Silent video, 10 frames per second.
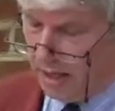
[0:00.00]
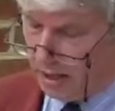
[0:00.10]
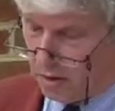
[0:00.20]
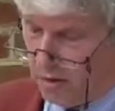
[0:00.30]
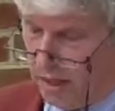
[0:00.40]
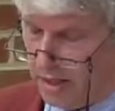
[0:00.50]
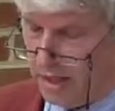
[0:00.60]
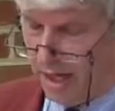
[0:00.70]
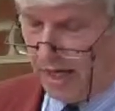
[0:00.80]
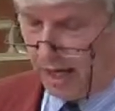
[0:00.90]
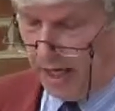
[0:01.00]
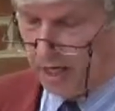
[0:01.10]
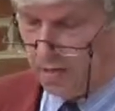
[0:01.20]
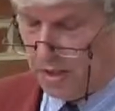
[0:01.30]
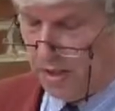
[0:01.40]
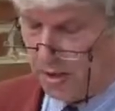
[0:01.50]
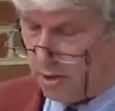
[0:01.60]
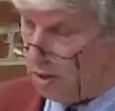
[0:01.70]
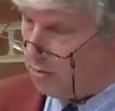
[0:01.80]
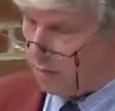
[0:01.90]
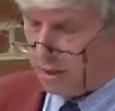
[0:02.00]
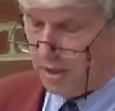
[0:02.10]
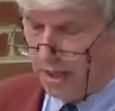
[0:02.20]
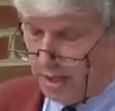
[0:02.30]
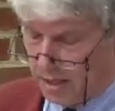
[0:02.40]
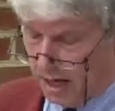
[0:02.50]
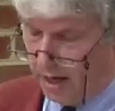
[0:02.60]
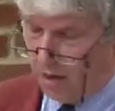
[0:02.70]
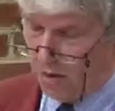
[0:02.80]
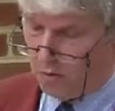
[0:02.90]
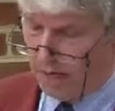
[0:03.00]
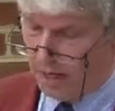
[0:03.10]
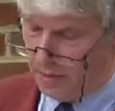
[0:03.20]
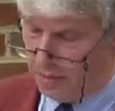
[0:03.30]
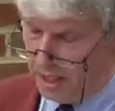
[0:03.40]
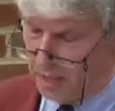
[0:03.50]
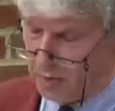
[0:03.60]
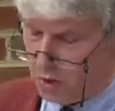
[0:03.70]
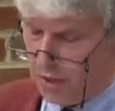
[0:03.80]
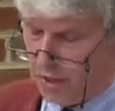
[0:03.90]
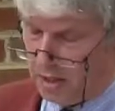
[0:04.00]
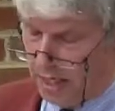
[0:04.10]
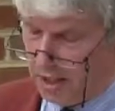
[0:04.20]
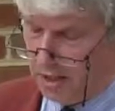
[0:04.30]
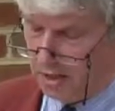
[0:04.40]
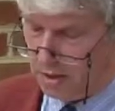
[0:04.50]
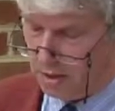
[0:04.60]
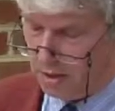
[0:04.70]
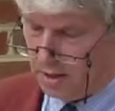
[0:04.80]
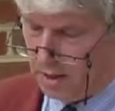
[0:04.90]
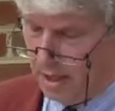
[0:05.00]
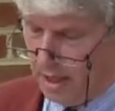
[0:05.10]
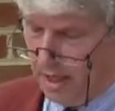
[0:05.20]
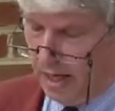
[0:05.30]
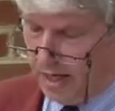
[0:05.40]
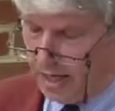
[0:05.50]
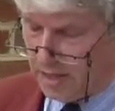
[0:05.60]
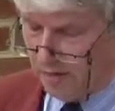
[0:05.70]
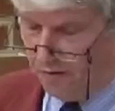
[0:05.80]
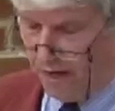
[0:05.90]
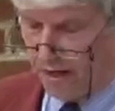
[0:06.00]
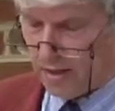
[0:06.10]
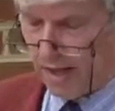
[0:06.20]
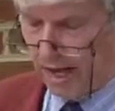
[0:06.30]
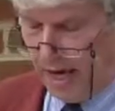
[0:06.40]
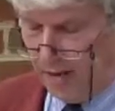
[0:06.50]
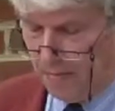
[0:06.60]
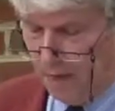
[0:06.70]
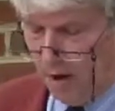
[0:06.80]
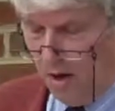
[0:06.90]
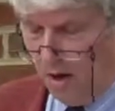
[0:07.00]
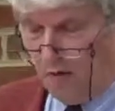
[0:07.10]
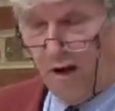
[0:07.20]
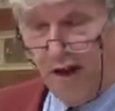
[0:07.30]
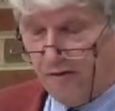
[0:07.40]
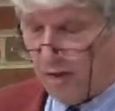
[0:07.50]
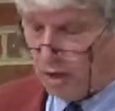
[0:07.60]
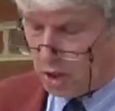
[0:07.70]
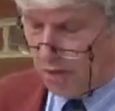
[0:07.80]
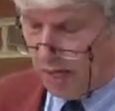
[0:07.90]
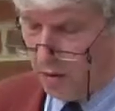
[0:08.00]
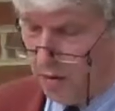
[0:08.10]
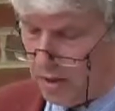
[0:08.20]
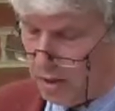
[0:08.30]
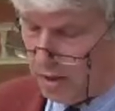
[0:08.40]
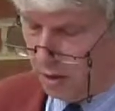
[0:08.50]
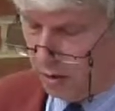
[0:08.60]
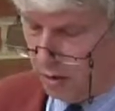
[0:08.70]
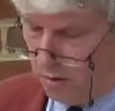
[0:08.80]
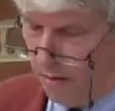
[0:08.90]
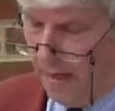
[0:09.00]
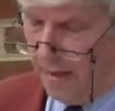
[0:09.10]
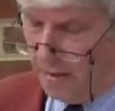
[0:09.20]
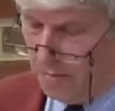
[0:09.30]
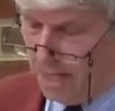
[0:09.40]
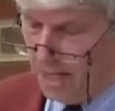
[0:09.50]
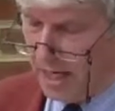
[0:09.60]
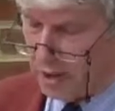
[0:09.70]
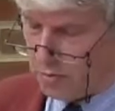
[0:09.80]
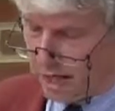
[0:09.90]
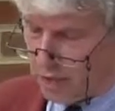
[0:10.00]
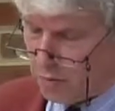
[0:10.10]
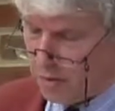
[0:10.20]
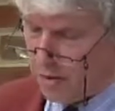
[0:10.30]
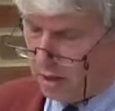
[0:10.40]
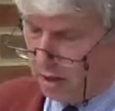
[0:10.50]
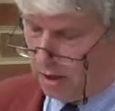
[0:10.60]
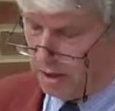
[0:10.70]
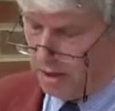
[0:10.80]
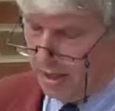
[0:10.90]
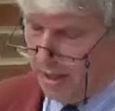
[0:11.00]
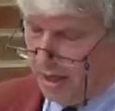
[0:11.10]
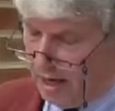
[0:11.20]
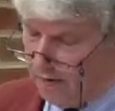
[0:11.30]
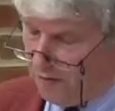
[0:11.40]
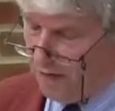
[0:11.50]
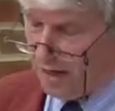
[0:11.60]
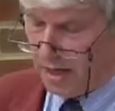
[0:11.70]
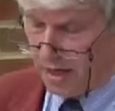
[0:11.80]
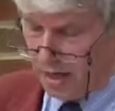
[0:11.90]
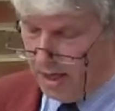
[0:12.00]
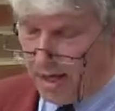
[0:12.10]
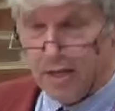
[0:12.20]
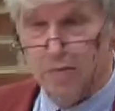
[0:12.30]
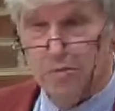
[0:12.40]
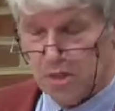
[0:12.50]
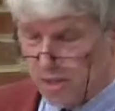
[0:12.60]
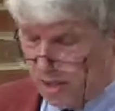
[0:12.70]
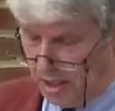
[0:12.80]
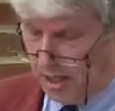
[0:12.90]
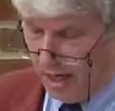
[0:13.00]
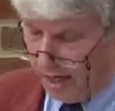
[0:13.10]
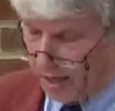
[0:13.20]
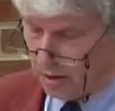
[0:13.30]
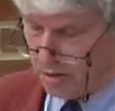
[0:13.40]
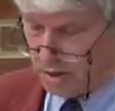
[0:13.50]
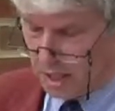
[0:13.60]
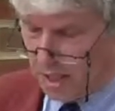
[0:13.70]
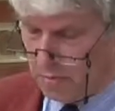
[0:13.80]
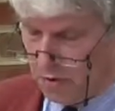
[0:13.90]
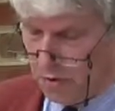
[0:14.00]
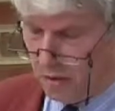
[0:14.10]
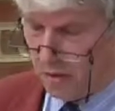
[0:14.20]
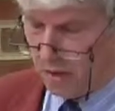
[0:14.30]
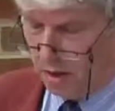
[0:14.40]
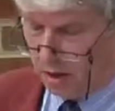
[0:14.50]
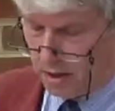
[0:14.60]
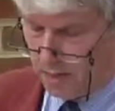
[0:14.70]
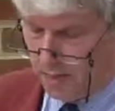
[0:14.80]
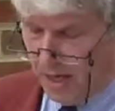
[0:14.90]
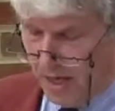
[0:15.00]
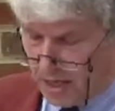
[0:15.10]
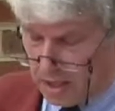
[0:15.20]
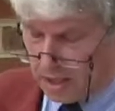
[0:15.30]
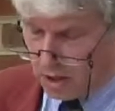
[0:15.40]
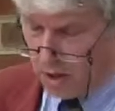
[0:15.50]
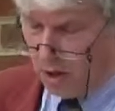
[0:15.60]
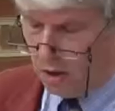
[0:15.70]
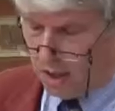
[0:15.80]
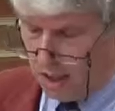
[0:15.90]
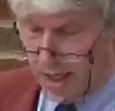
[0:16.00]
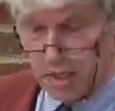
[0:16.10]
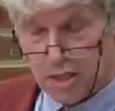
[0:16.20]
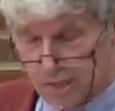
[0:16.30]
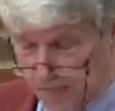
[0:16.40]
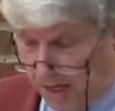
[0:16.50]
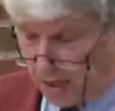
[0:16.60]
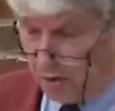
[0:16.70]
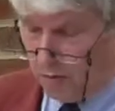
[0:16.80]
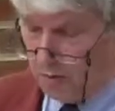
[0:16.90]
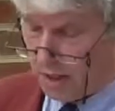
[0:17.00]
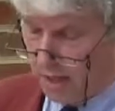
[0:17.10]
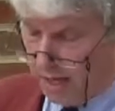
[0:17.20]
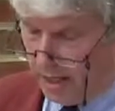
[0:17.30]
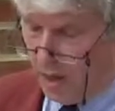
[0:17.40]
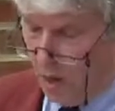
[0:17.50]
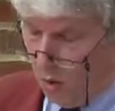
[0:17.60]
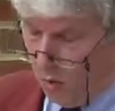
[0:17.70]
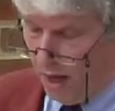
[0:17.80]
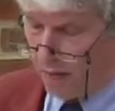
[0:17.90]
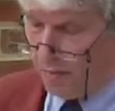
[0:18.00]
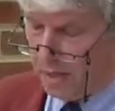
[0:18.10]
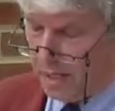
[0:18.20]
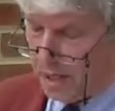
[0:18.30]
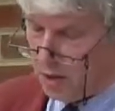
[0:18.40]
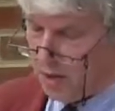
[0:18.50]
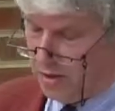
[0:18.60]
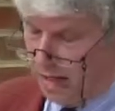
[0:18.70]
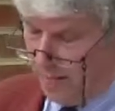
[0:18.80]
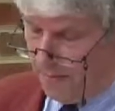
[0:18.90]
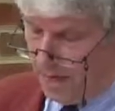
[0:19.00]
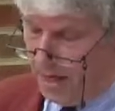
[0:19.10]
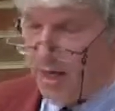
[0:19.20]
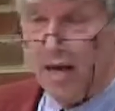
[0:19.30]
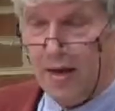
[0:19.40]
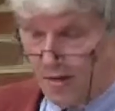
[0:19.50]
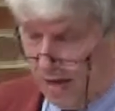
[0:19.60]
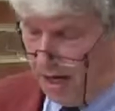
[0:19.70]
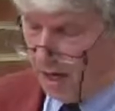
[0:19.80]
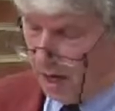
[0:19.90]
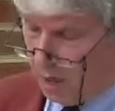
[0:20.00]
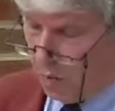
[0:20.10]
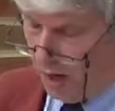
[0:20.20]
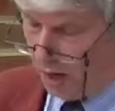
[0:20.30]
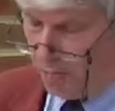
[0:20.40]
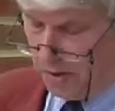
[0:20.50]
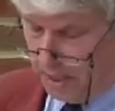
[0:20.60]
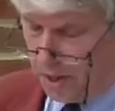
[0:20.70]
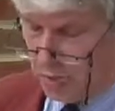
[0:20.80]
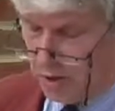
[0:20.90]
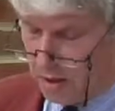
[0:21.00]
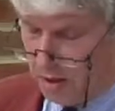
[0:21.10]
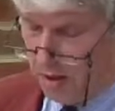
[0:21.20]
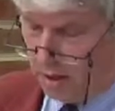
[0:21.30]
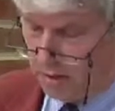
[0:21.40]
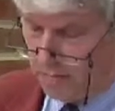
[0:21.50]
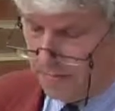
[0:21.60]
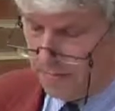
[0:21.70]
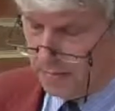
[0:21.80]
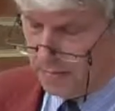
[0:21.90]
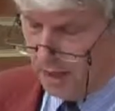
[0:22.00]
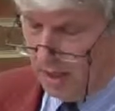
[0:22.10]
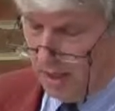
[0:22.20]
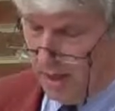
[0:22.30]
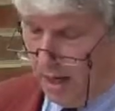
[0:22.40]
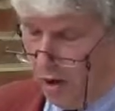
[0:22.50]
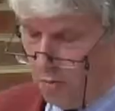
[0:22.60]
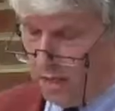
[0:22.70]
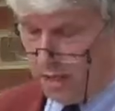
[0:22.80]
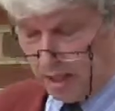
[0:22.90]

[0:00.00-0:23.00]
in Gulen's engagement in tolerance, dialogue, and peace between the nations. It is the final aim of having a tranquil soul, being at rest with God, and feeling intimacy and contentment with God, since God is, I quote again, well pleased with them, and they are well pleased with God. I hope that